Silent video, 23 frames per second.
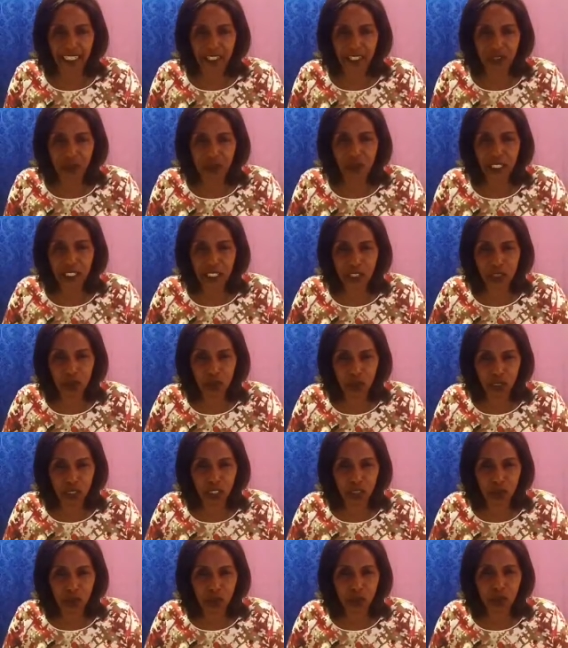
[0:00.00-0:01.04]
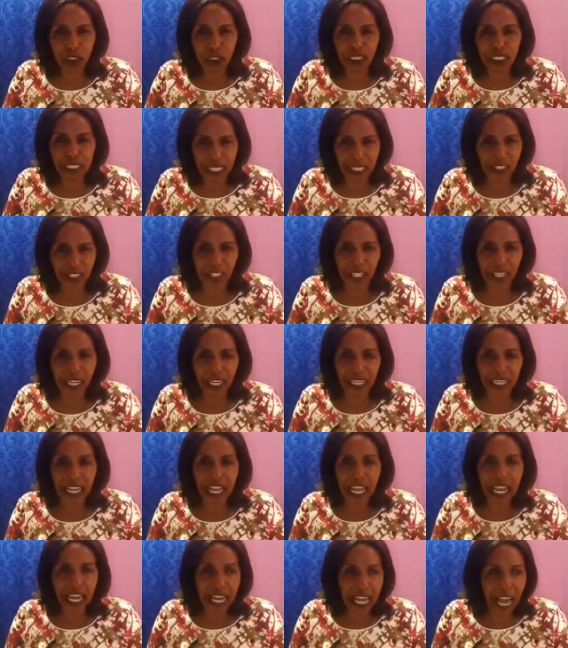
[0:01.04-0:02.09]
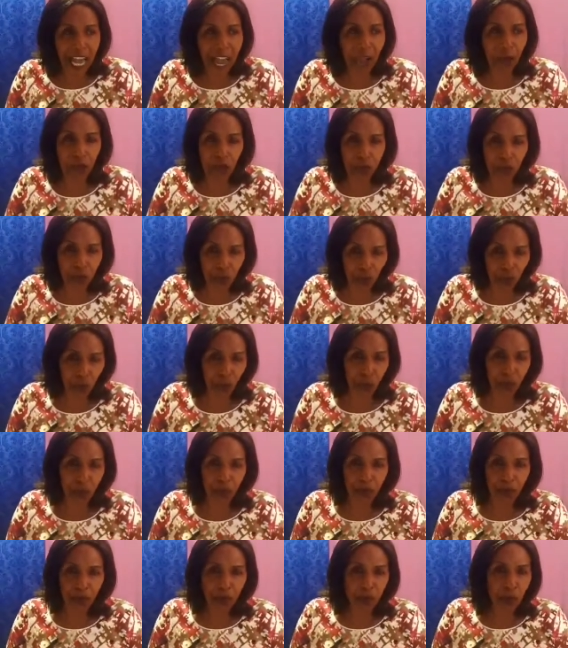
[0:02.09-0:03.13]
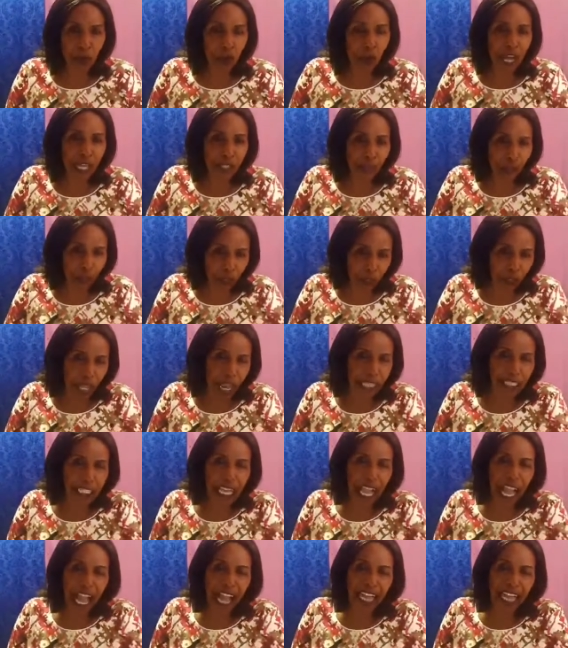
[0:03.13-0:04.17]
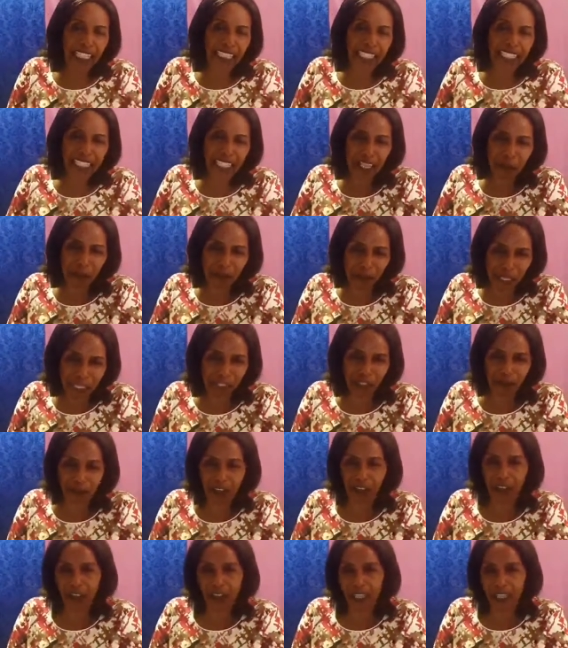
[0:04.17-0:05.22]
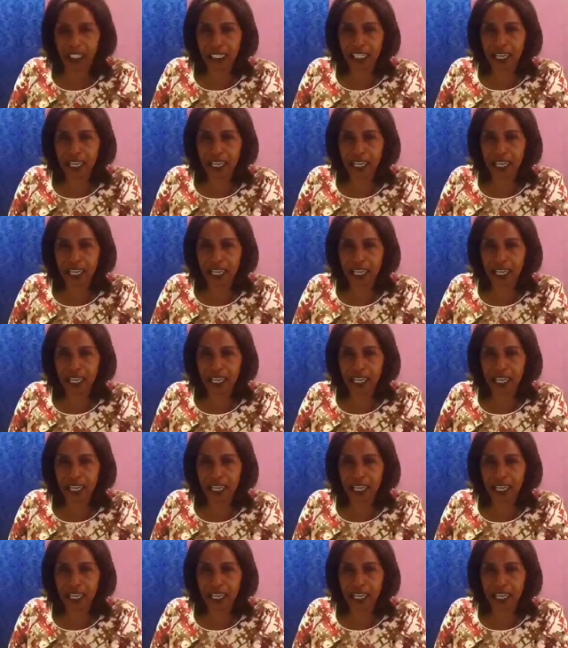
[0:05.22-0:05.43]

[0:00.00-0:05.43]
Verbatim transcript: You did not do intentionally. Now you know you can't do that. Ask the mercy of God.